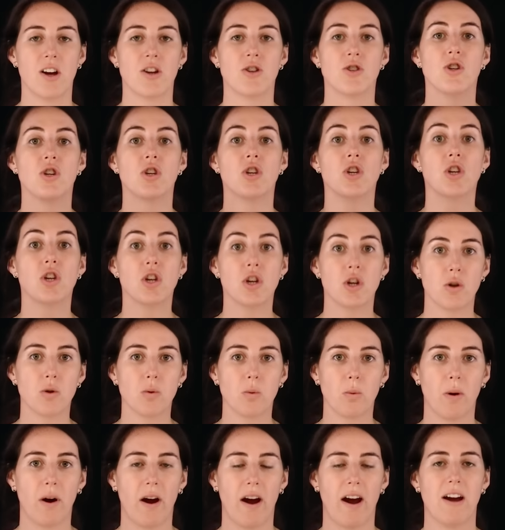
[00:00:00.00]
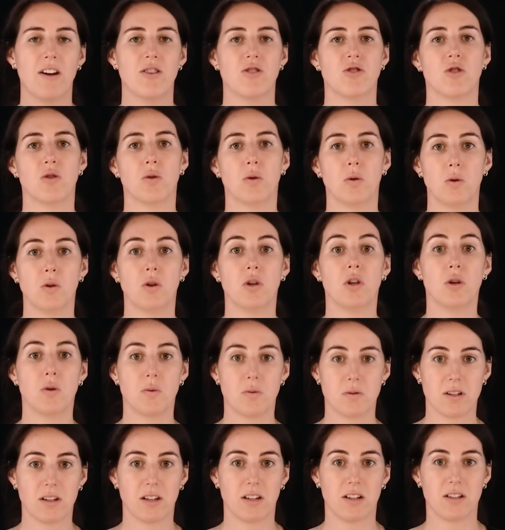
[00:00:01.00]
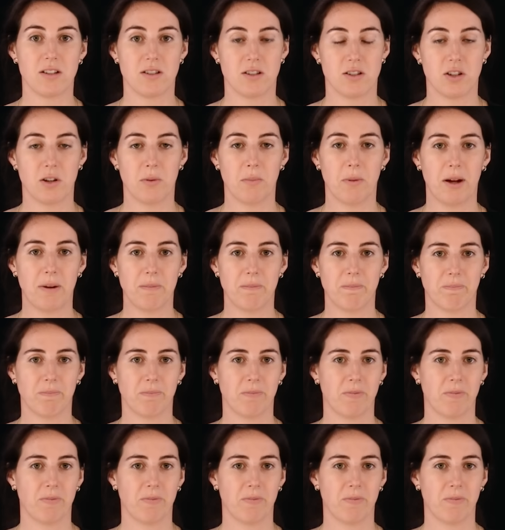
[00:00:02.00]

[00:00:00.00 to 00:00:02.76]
to you as you use and consume it.